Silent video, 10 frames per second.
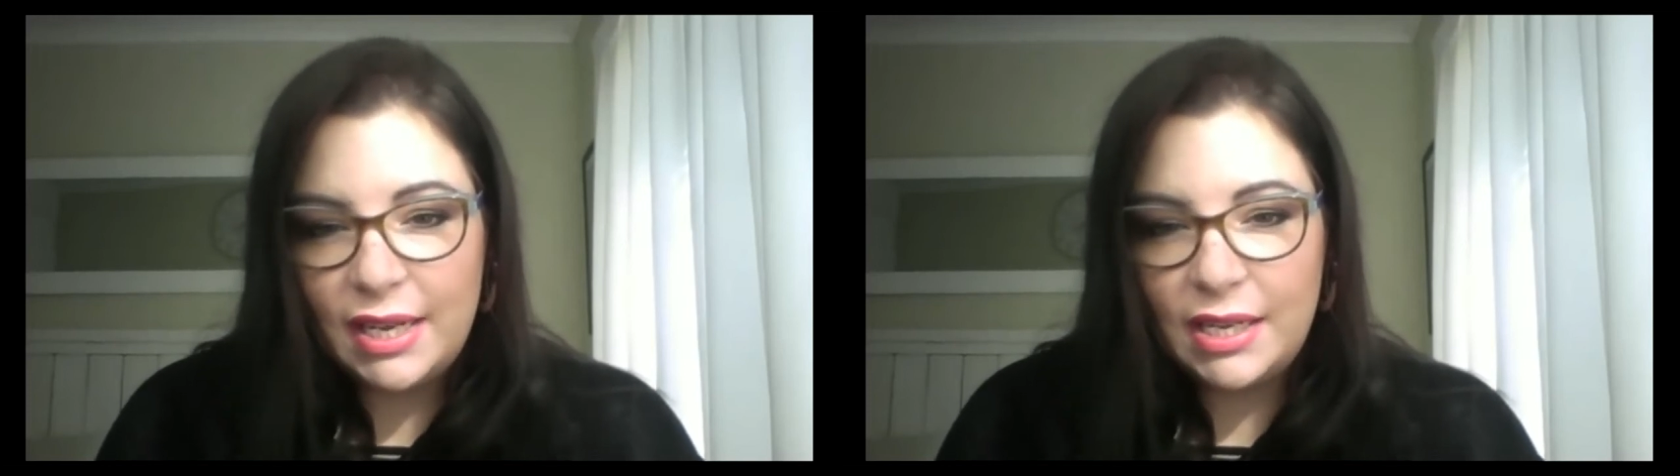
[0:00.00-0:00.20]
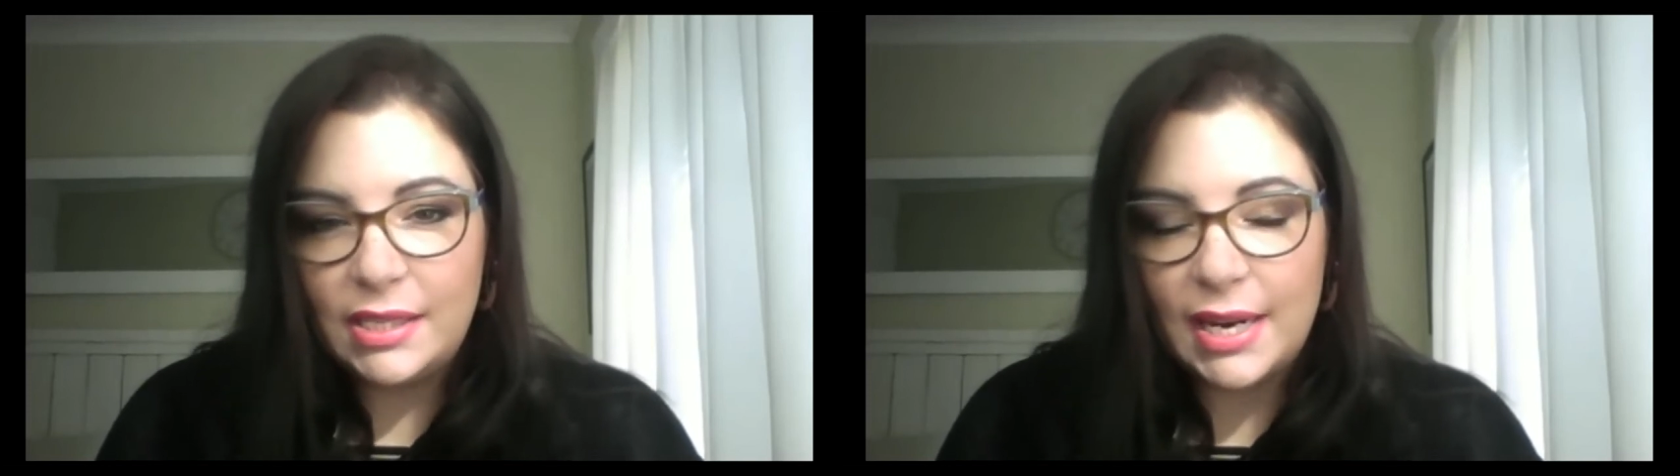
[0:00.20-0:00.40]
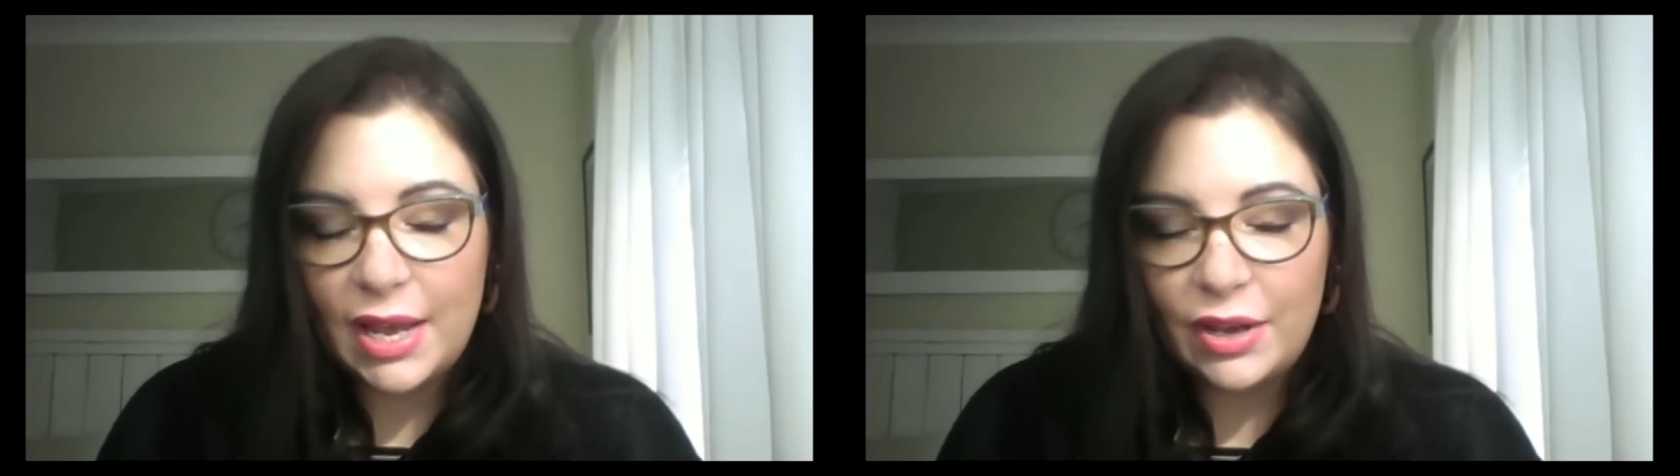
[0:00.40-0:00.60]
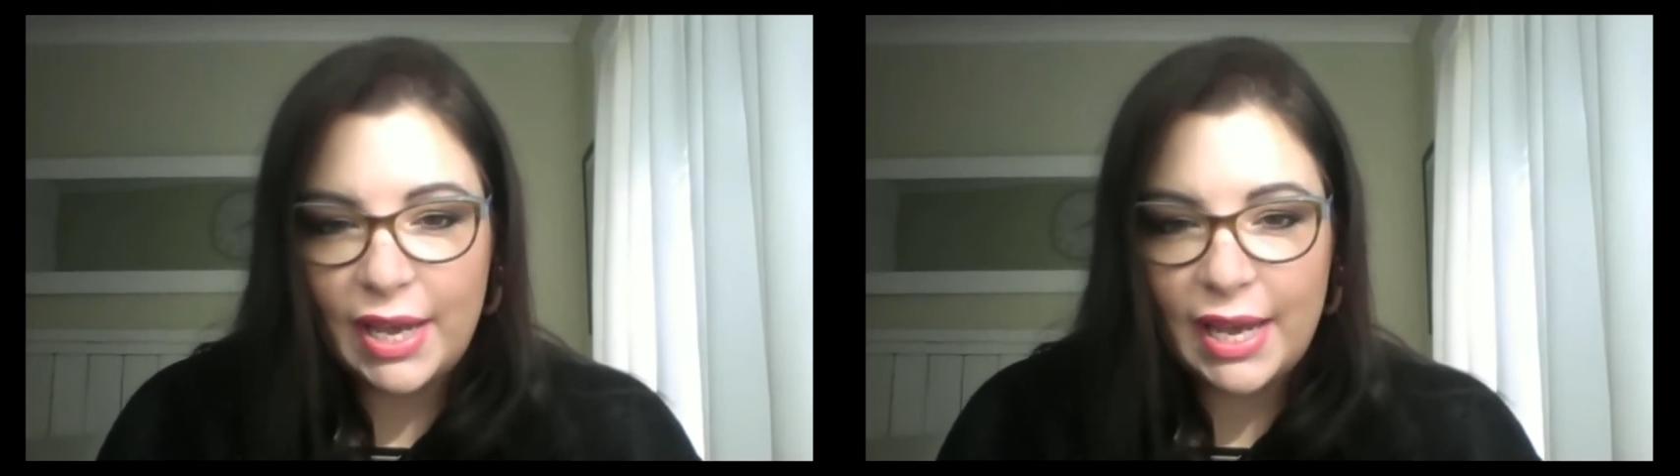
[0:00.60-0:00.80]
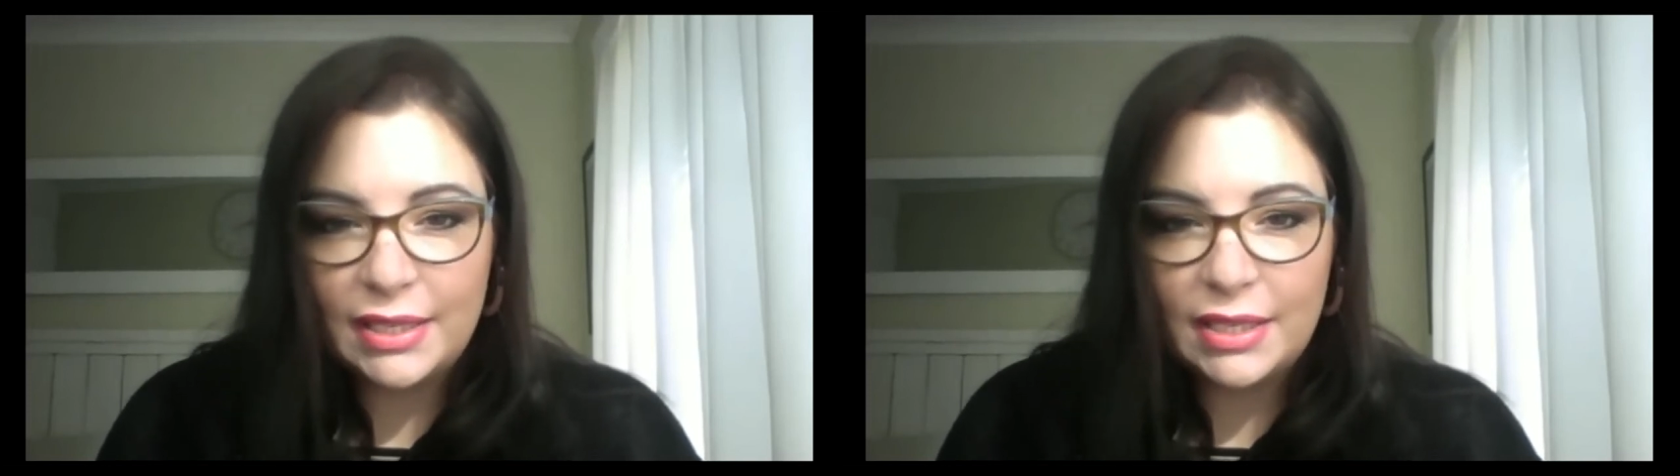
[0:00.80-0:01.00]
is
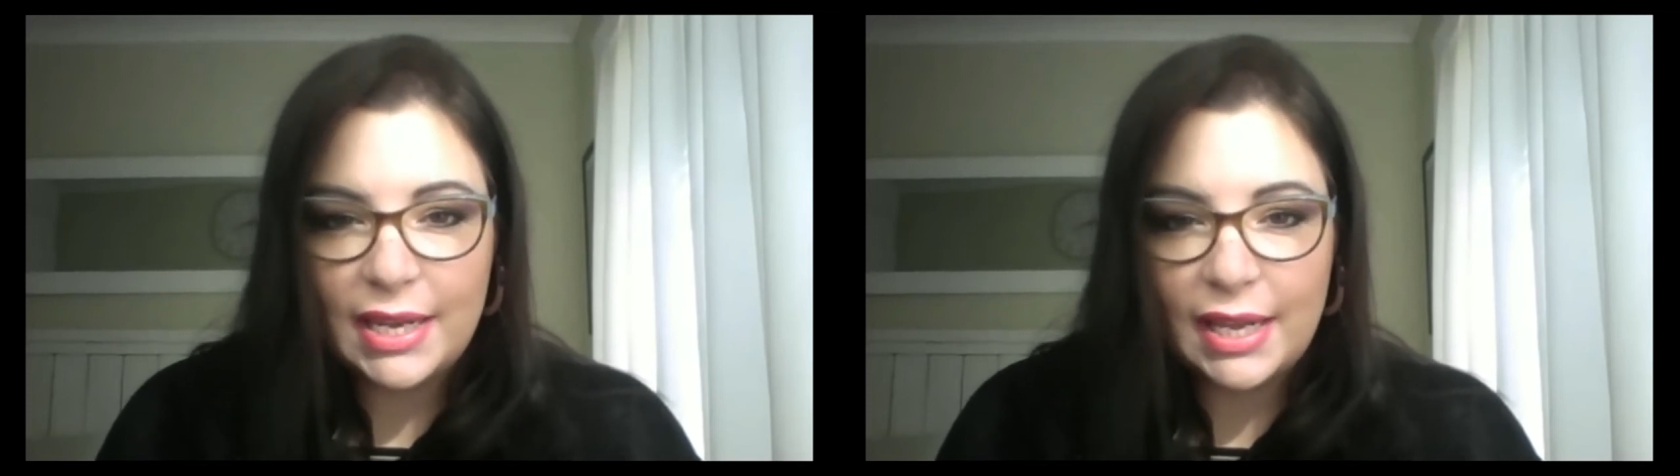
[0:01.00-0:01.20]
located